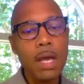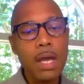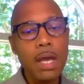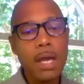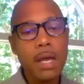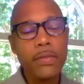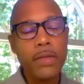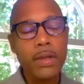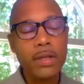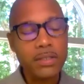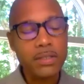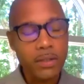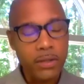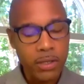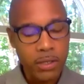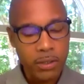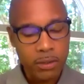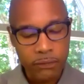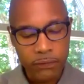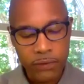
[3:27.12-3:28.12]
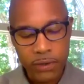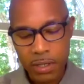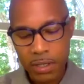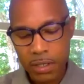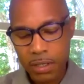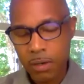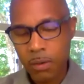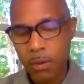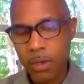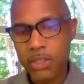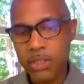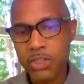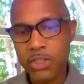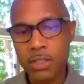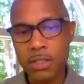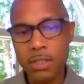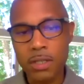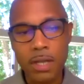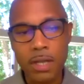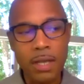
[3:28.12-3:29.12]
thanks. A good, very good
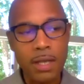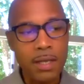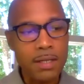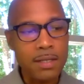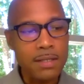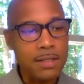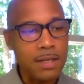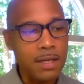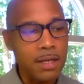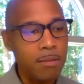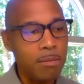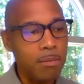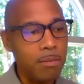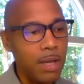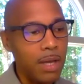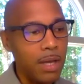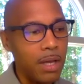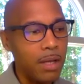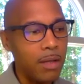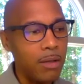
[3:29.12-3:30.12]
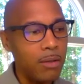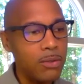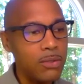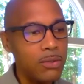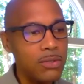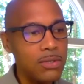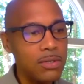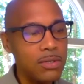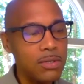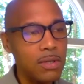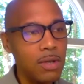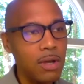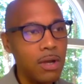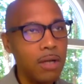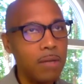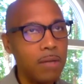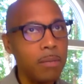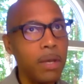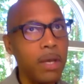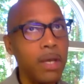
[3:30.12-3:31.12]
question. And um, I'll
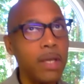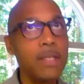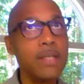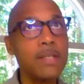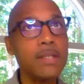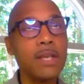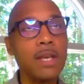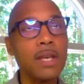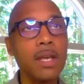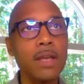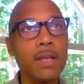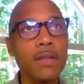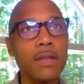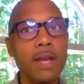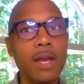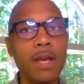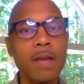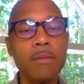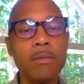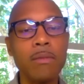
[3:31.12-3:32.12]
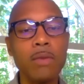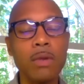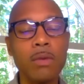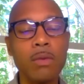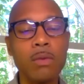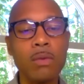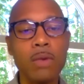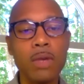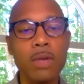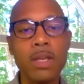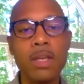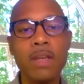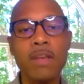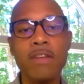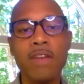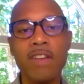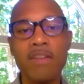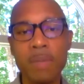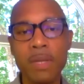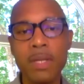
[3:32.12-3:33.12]
start by saying that I'm really
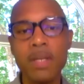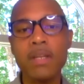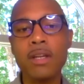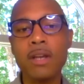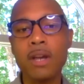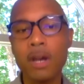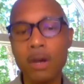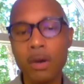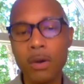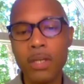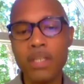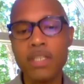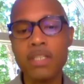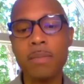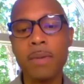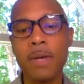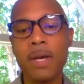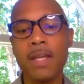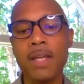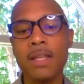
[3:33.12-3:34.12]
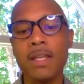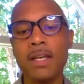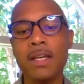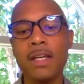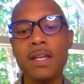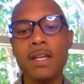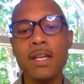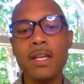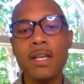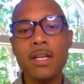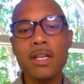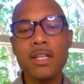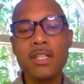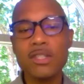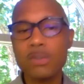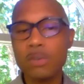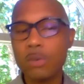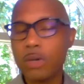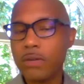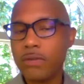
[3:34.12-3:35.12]
I've been encouraged by the
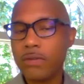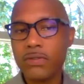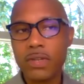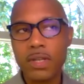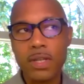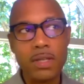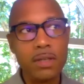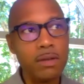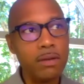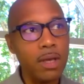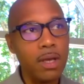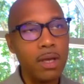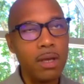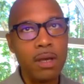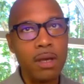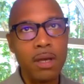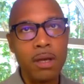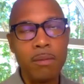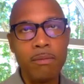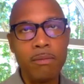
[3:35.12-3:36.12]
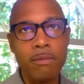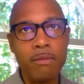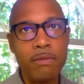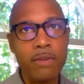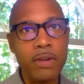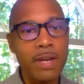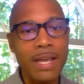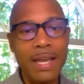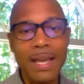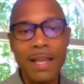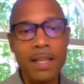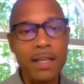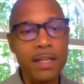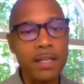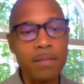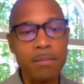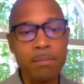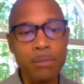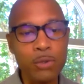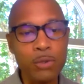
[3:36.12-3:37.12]
swift and um, very
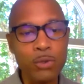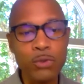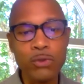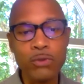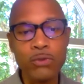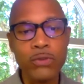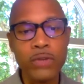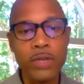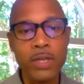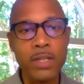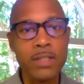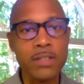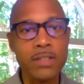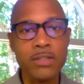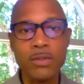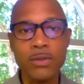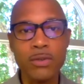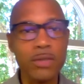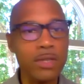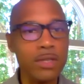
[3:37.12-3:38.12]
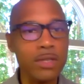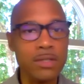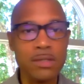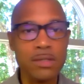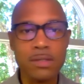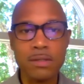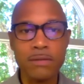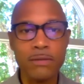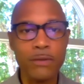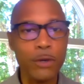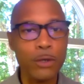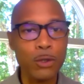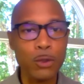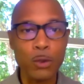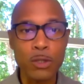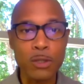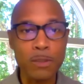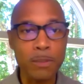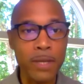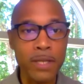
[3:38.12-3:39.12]
elegant move into this mm-hmm. virtual
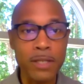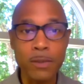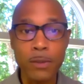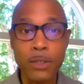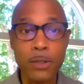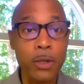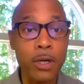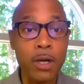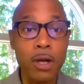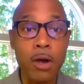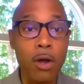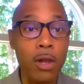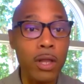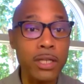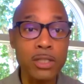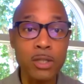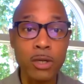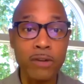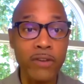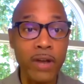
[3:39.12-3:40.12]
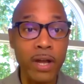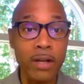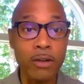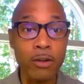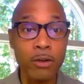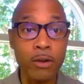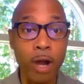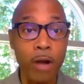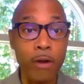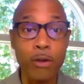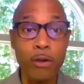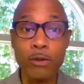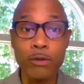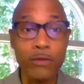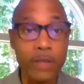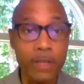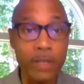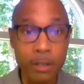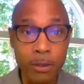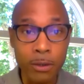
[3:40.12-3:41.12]
space, which we're calling sort of our, our new
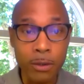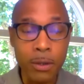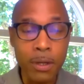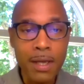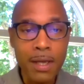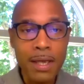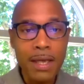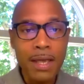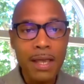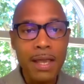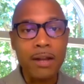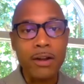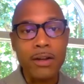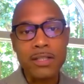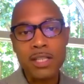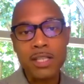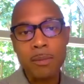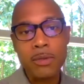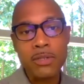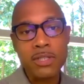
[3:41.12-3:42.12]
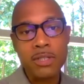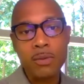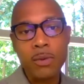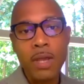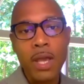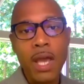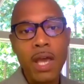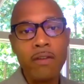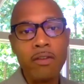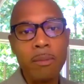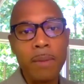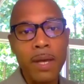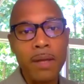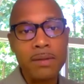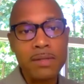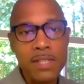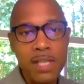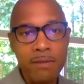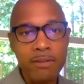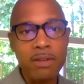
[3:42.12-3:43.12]
venue. At Arts Emerson, we have about
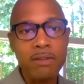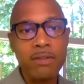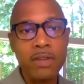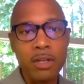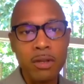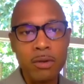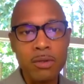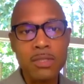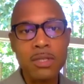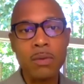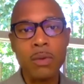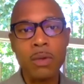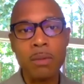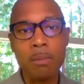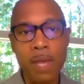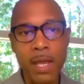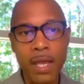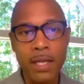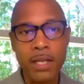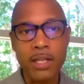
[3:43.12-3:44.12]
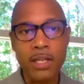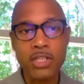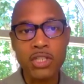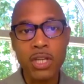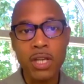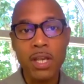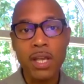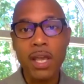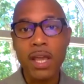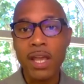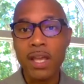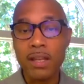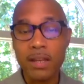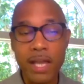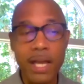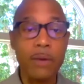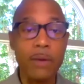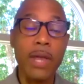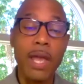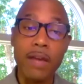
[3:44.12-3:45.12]
seven venues that we manage, and
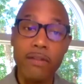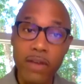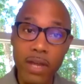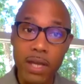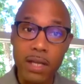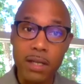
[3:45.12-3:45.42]
now we have eight